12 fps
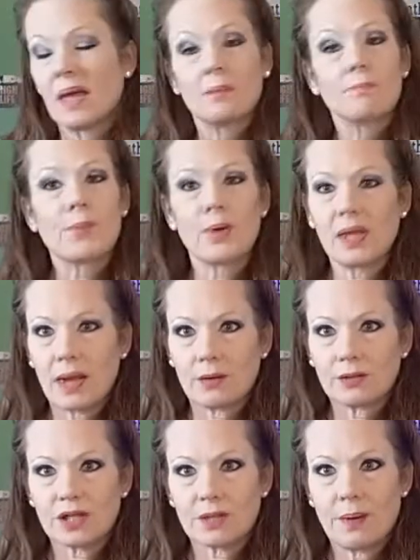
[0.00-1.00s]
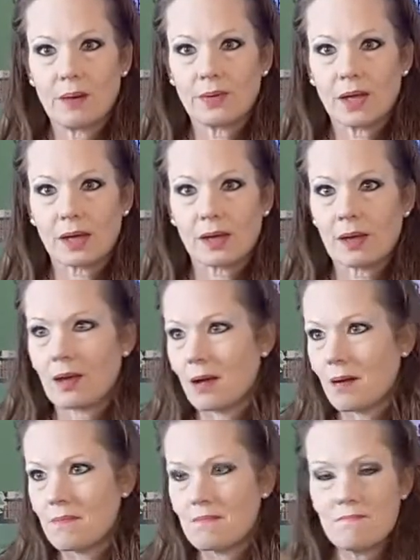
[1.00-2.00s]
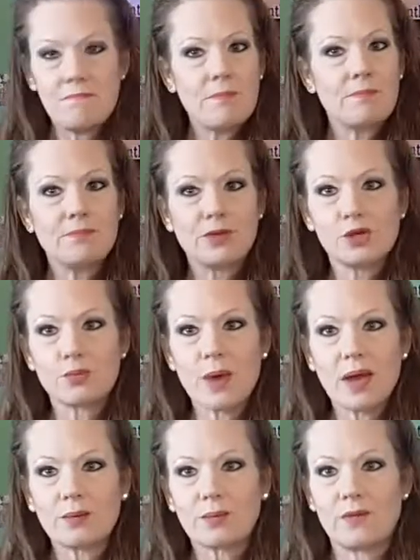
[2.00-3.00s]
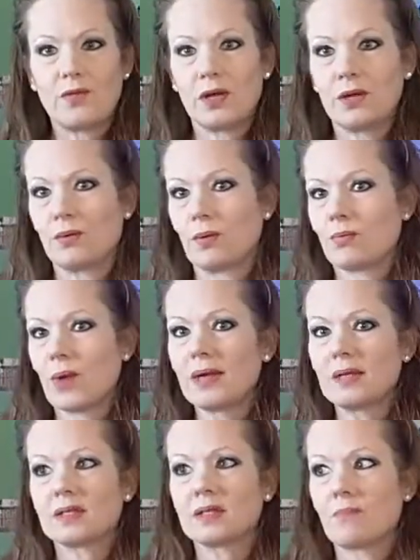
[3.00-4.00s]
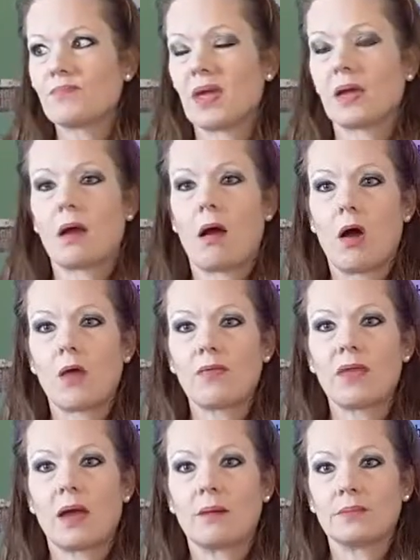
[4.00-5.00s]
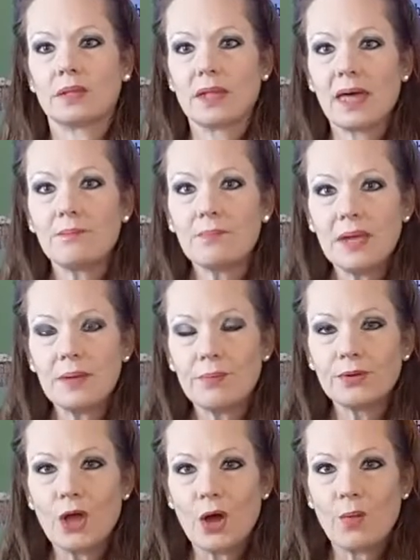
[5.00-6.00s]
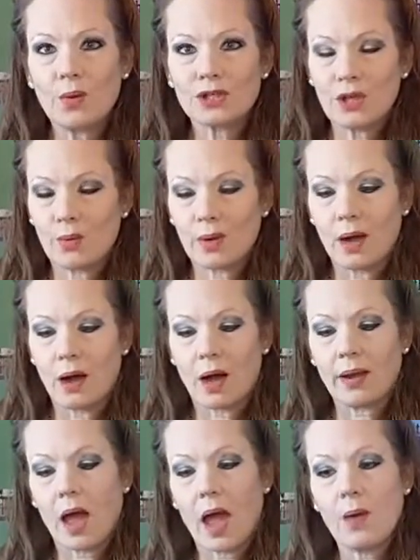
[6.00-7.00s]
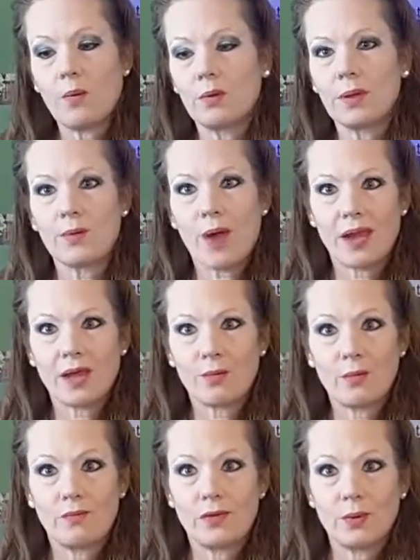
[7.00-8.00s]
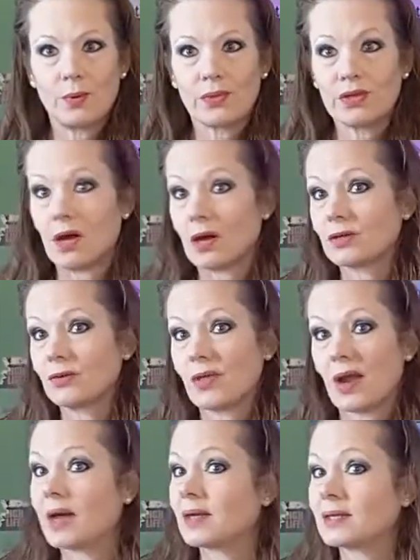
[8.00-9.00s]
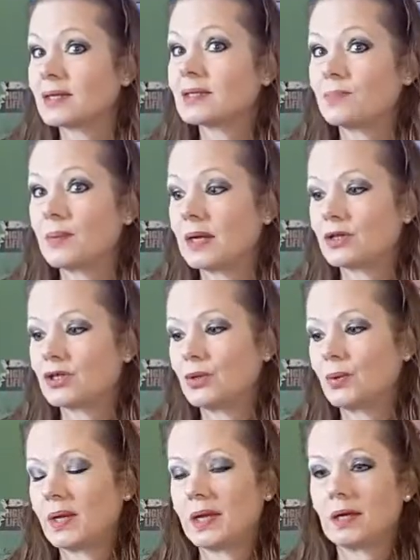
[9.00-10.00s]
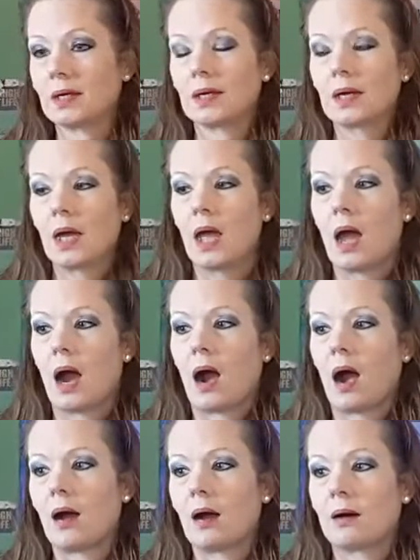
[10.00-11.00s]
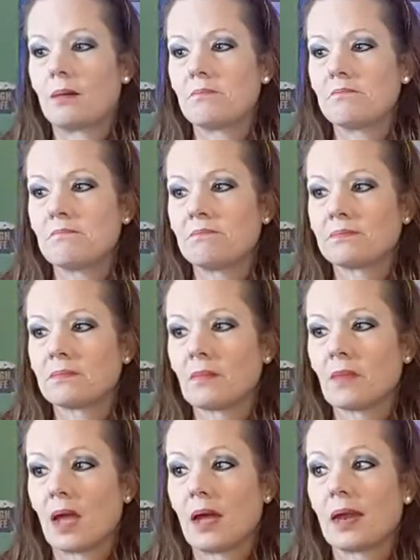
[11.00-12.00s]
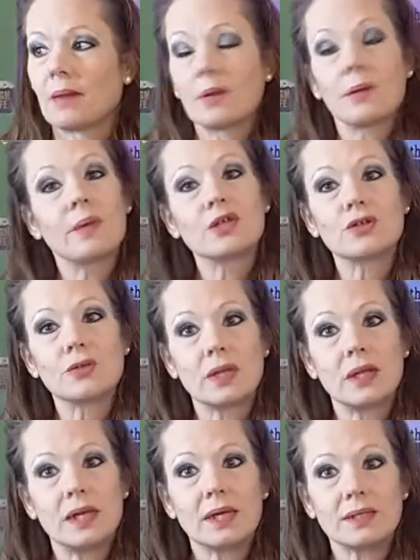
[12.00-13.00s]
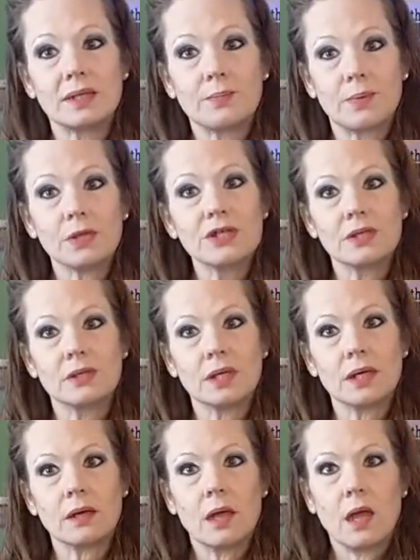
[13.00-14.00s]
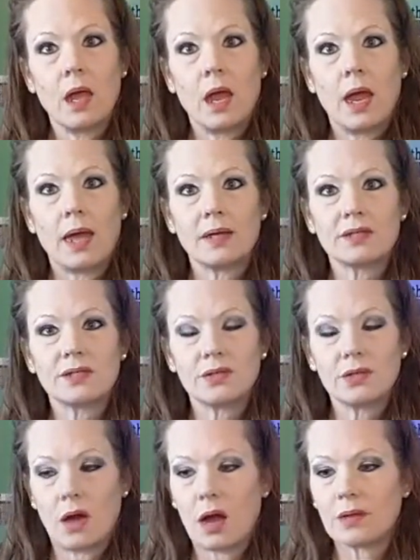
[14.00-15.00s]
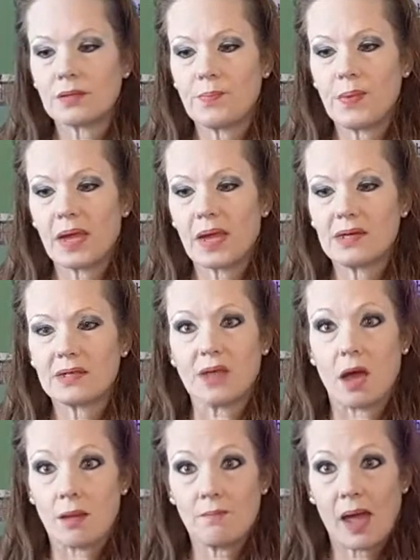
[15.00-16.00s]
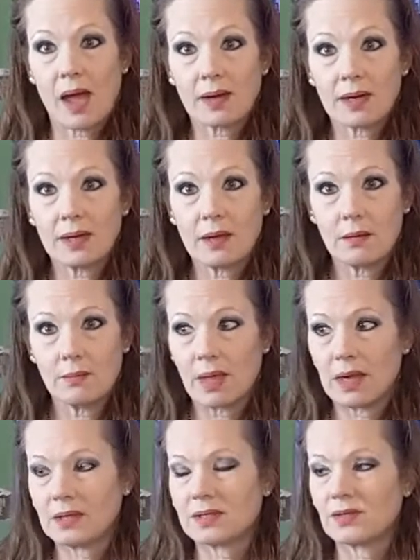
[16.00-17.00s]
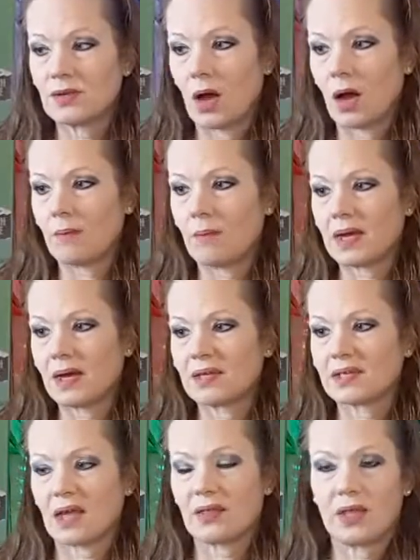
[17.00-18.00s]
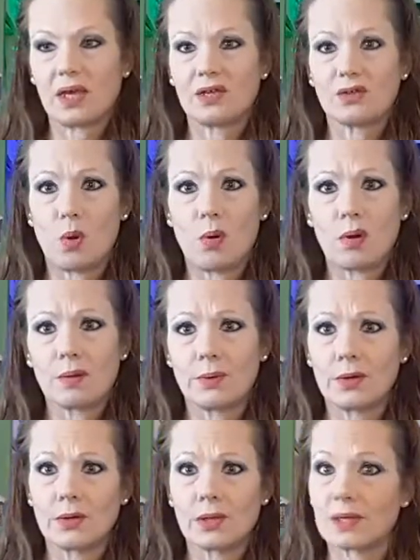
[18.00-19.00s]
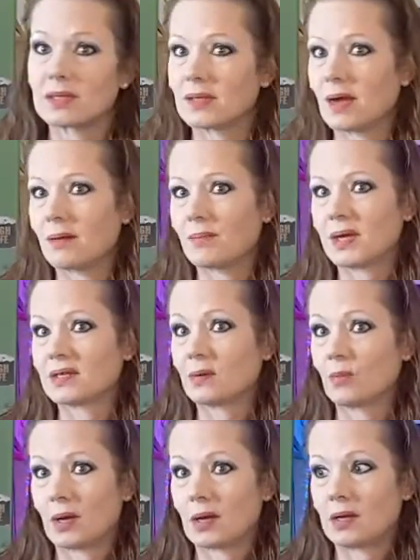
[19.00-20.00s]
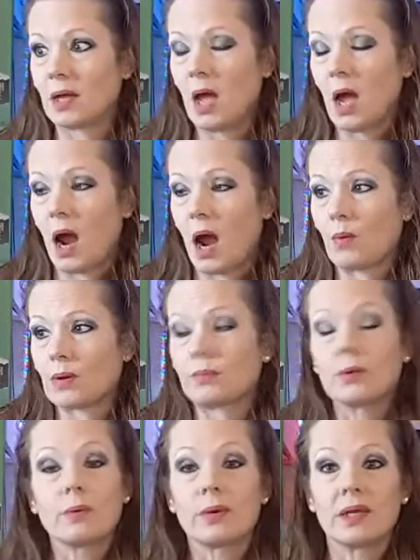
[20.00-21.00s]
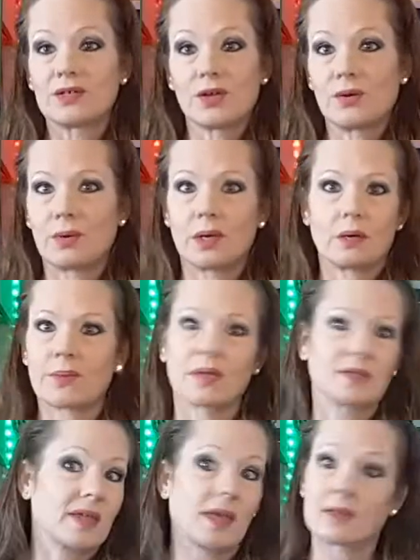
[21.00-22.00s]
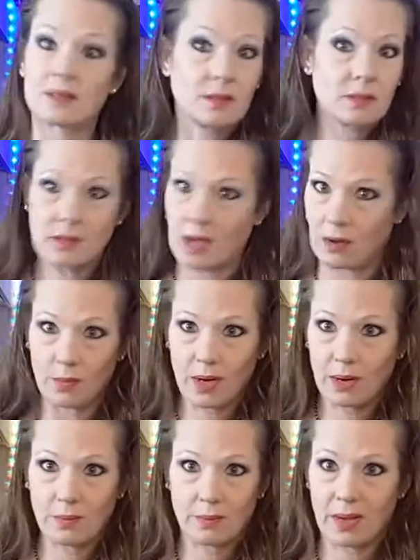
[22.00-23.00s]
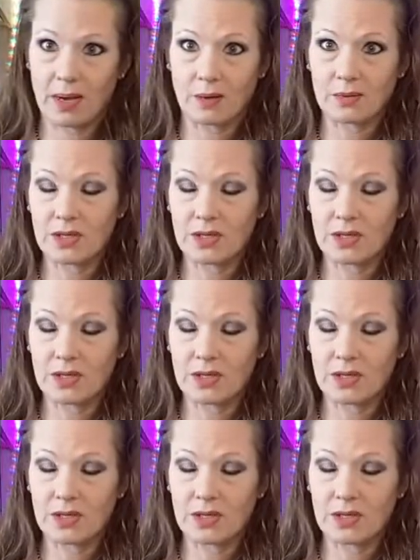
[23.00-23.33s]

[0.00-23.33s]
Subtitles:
bring it out to the public. Write a review, write something on them, let people know what's going on. I will be writing a review on the doctor that I did speak to here, and I'm going to make sure that he gets it personally. And it's not because I'm mad at him, and it's not because I think he's horrible, and it's not because I want to ruin his career, because that is not what I'm about.